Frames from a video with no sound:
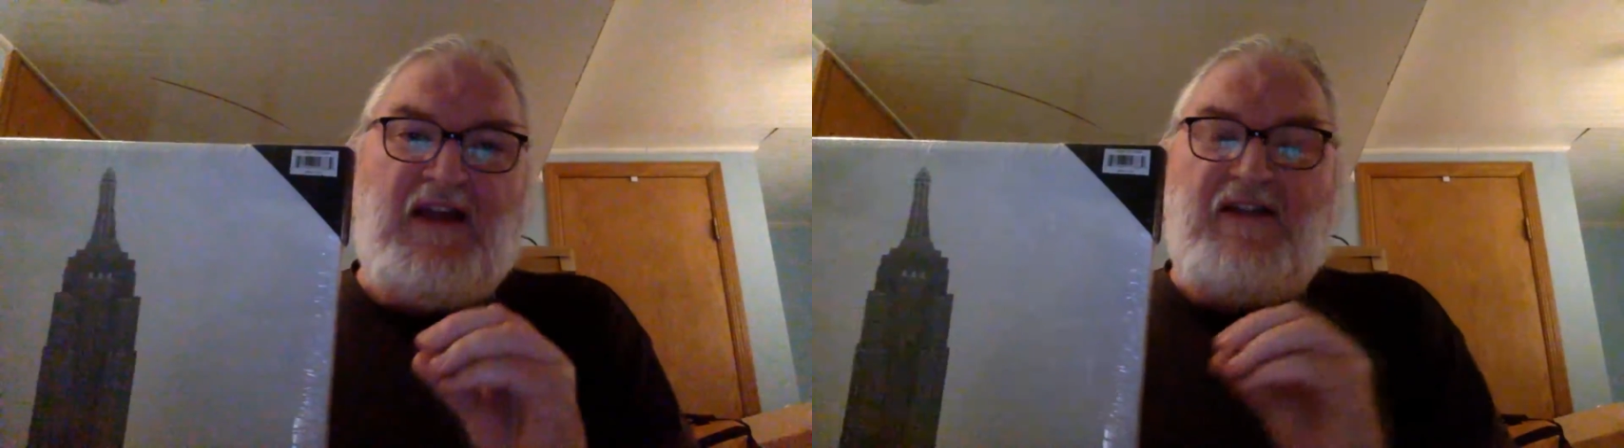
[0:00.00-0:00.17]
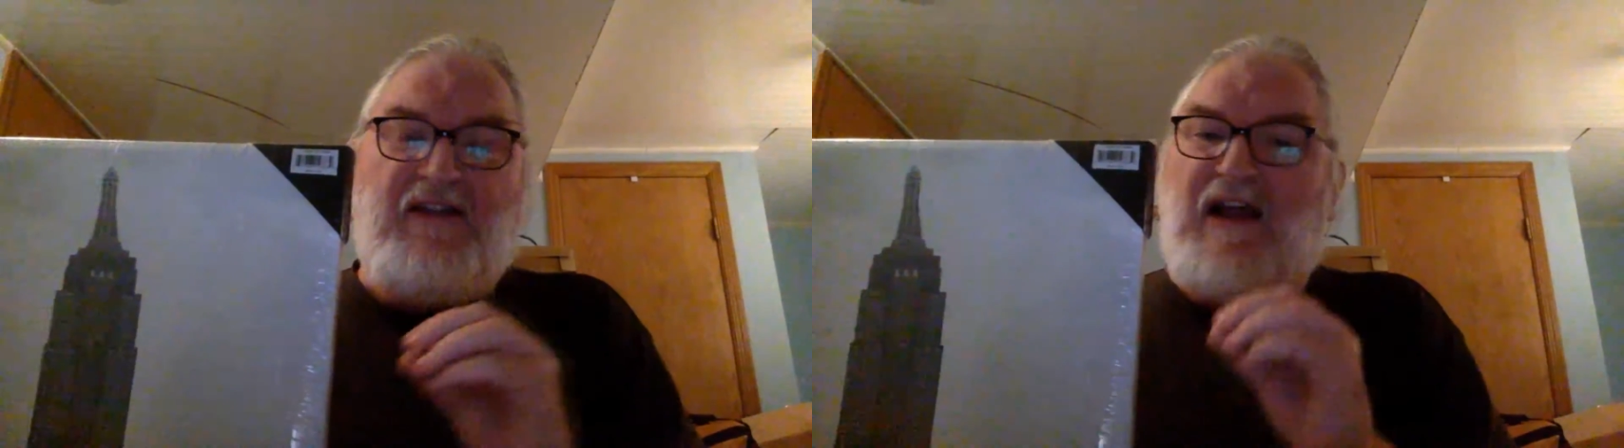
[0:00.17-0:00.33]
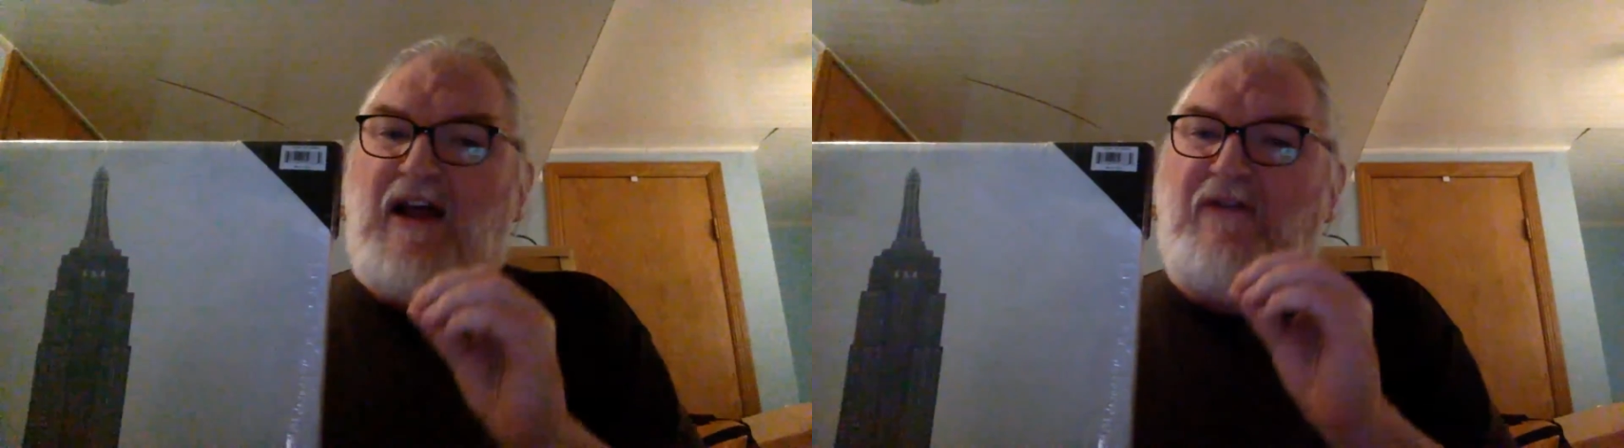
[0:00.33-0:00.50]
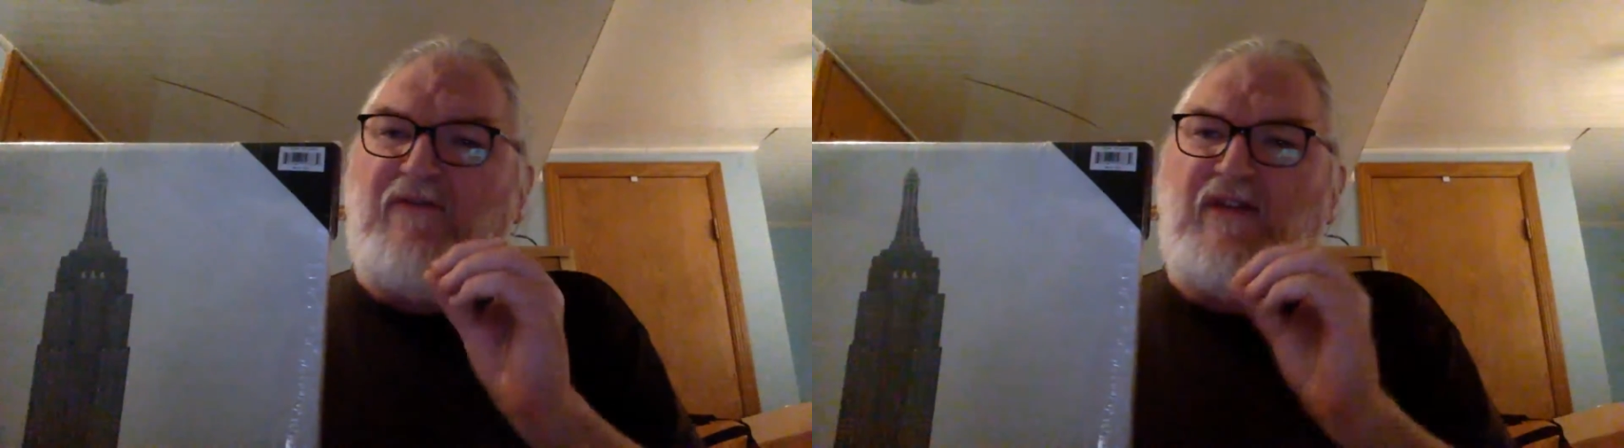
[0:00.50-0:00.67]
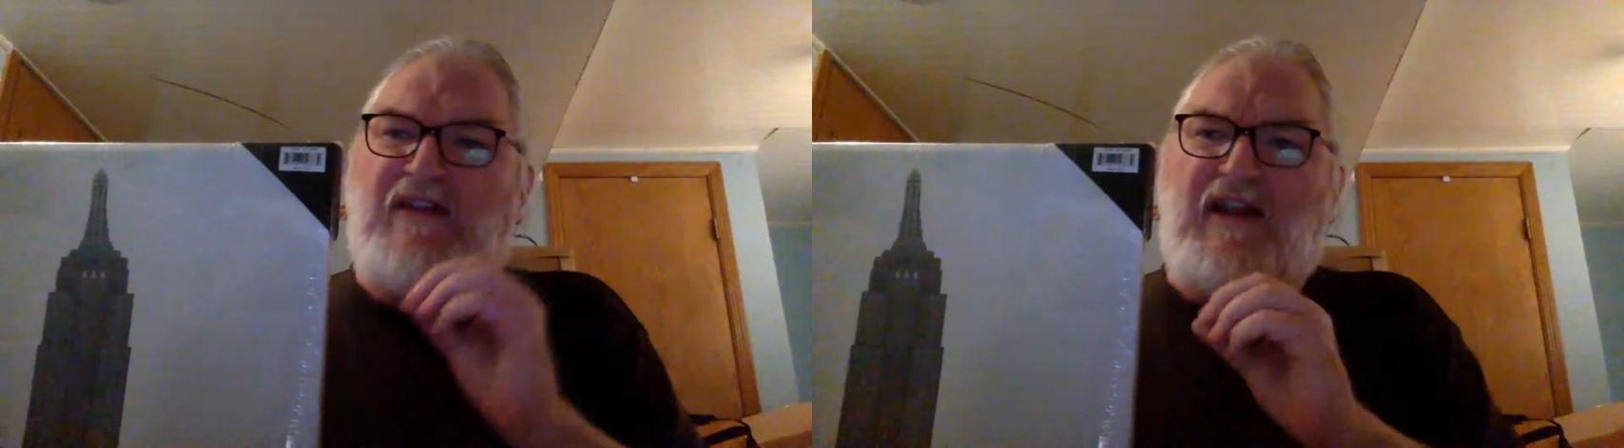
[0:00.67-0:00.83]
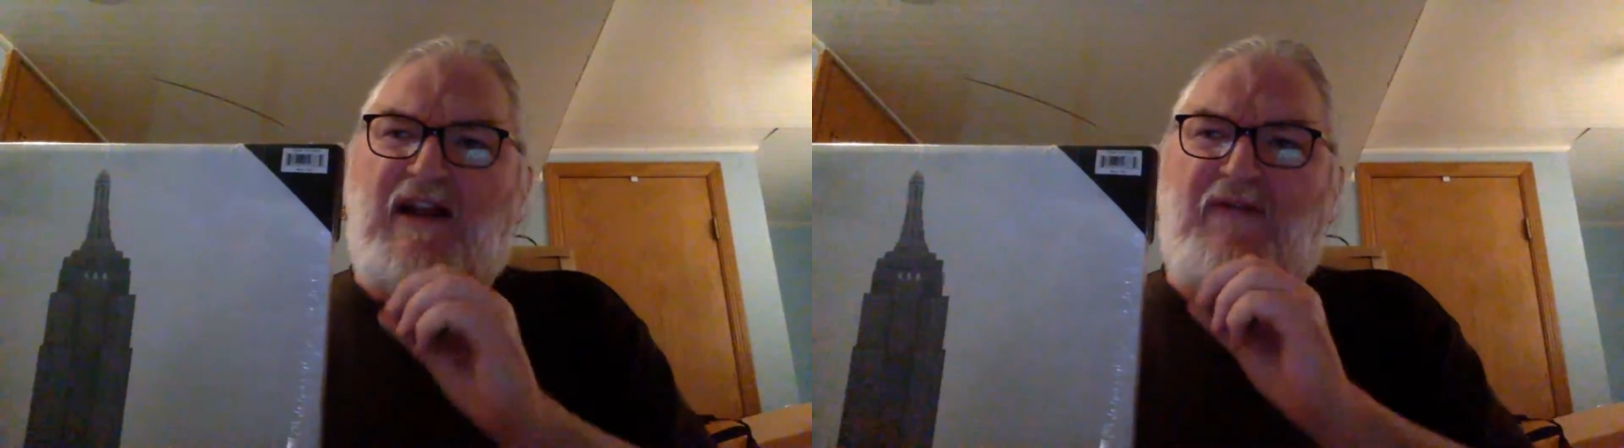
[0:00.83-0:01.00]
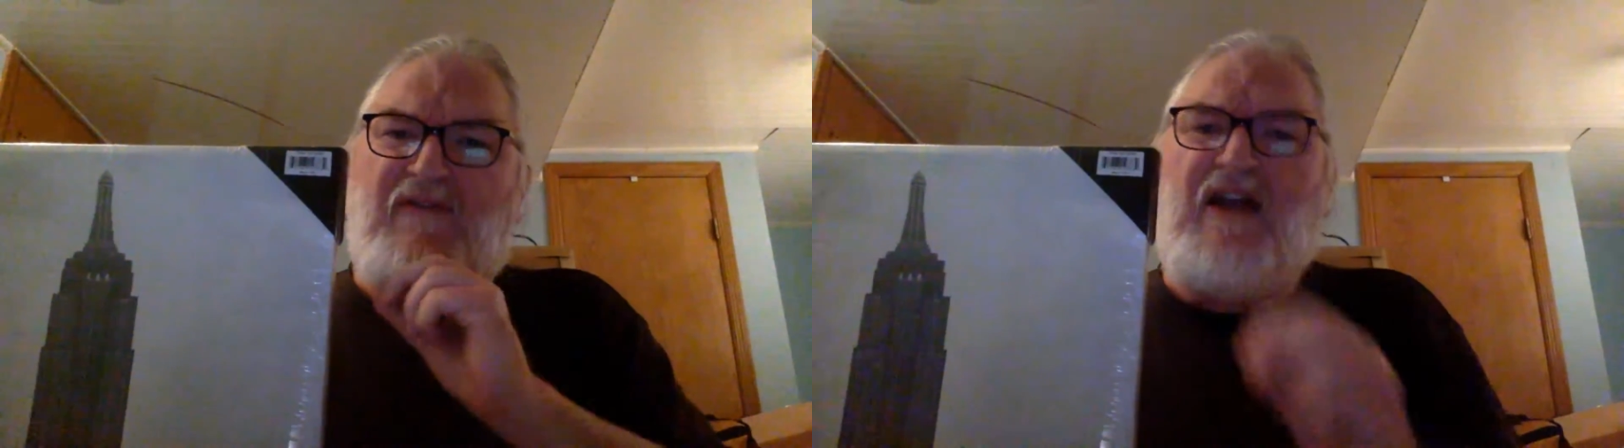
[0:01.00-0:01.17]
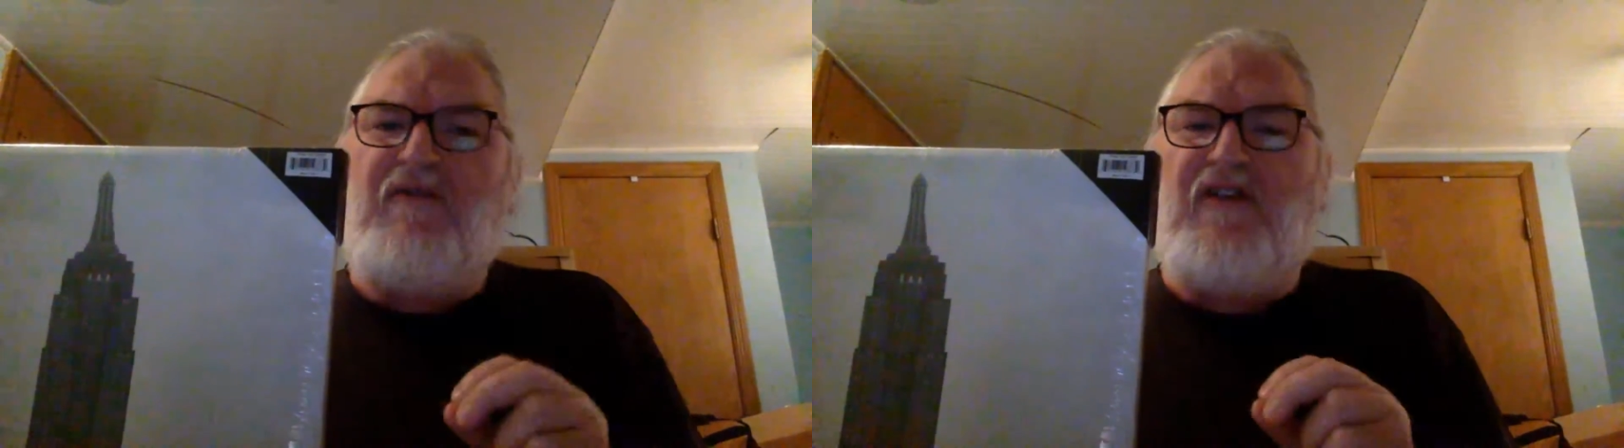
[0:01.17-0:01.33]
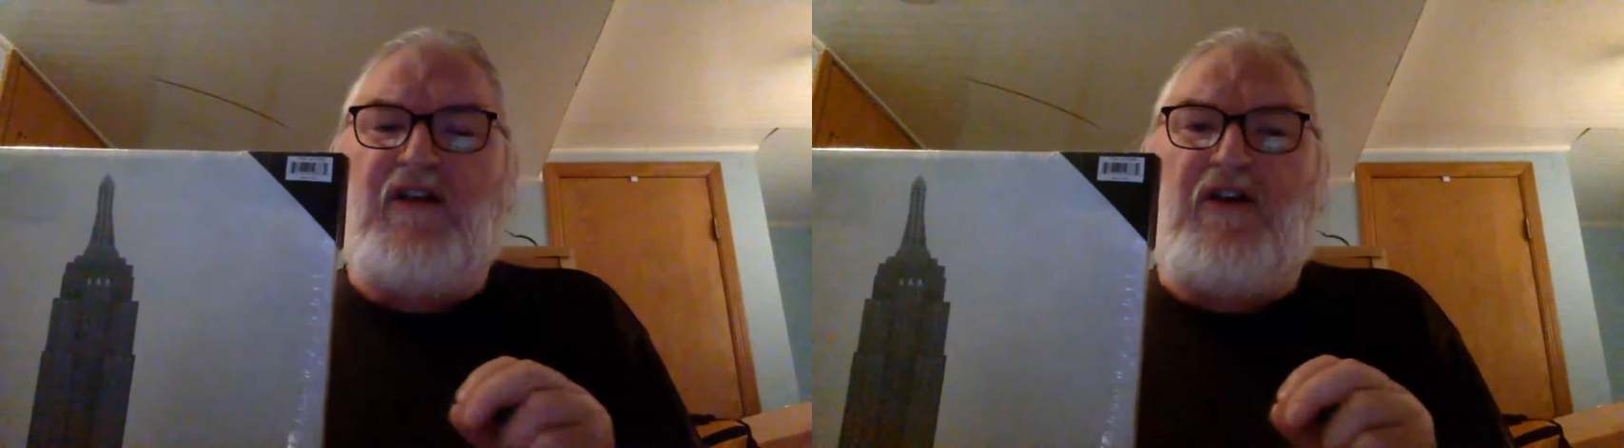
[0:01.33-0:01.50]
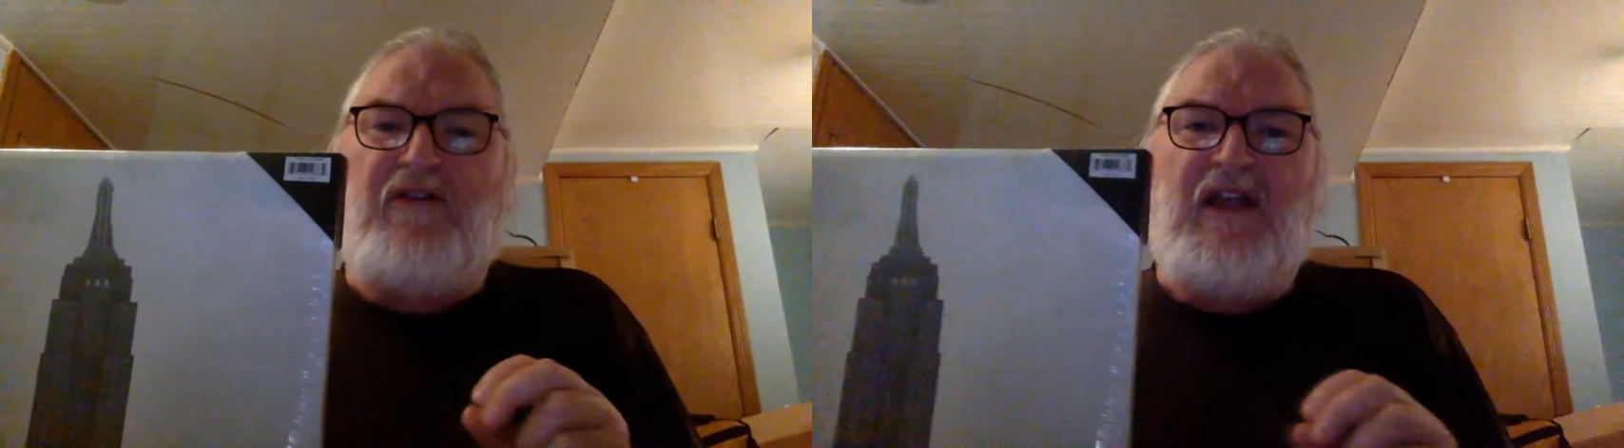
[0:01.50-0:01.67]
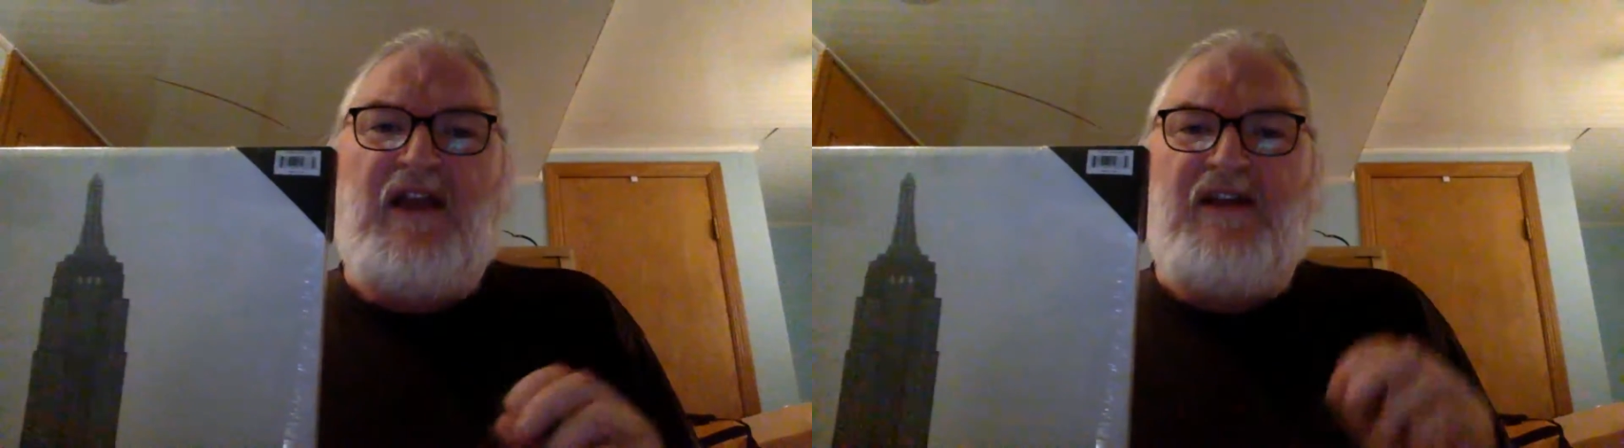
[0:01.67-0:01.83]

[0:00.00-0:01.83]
that I've never known.